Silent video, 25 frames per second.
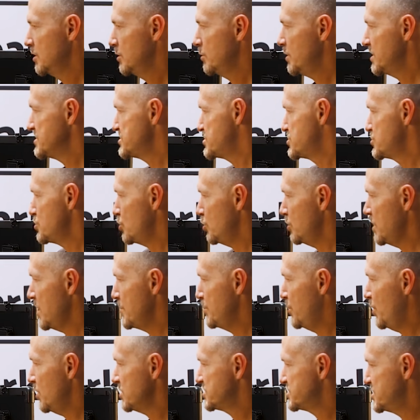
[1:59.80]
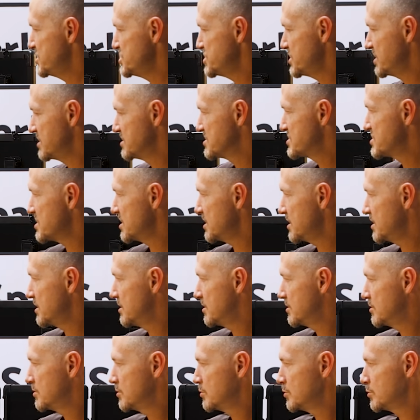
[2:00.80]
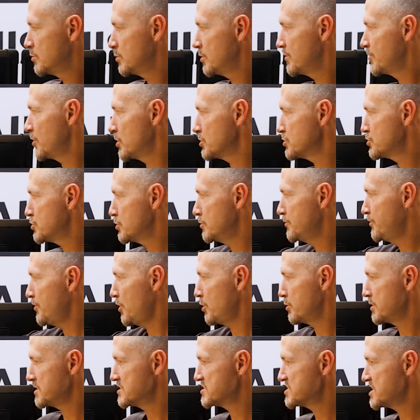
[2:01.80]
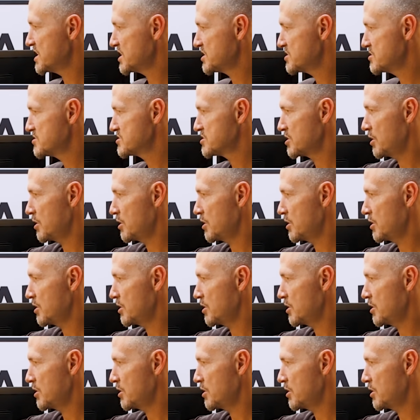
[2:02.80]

Once it's all unboxed, as you can see, we've got 2 folding sections,